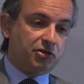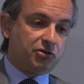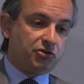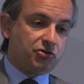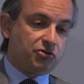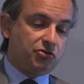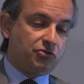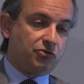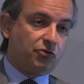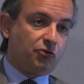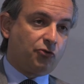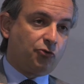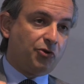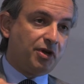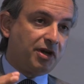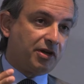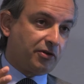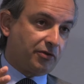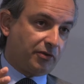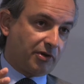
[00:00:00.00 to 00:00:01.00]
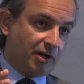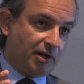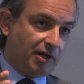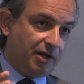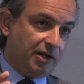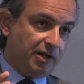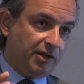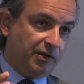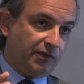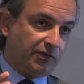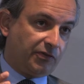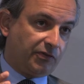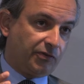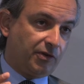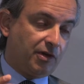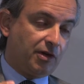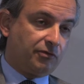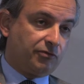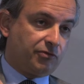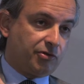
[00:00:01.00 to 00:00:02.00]
to quick release
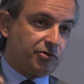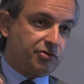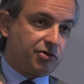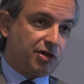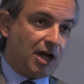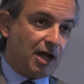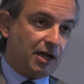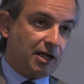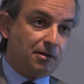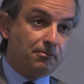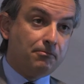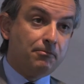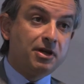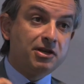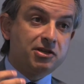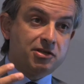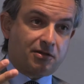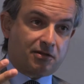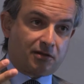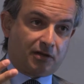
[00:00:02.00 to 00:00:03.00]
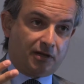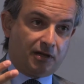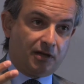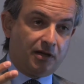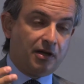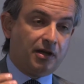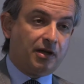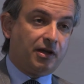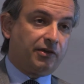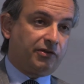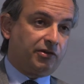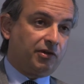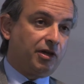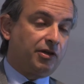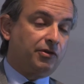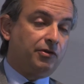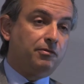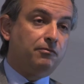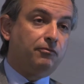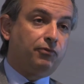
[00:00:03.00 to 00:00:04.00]
the drug immediately is
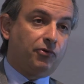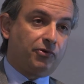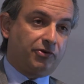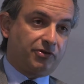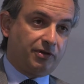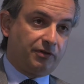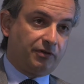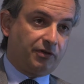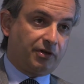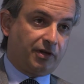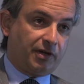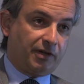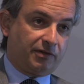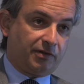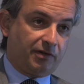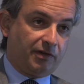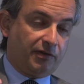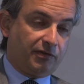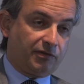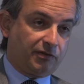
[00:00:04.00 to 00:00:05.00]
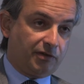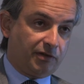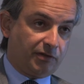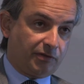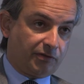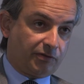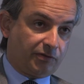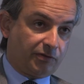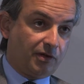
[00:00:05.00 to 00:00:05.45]
another important characteristic.